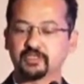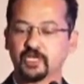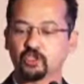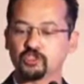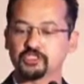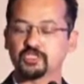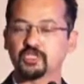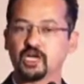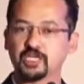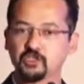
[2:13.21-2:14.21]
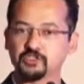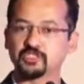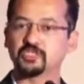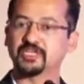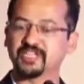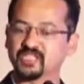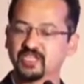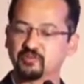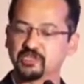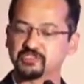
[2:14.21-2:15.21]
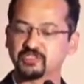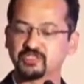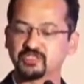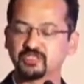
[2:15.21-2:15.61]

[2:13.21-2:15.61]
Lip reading: radiology, cardiology, critical care medicine.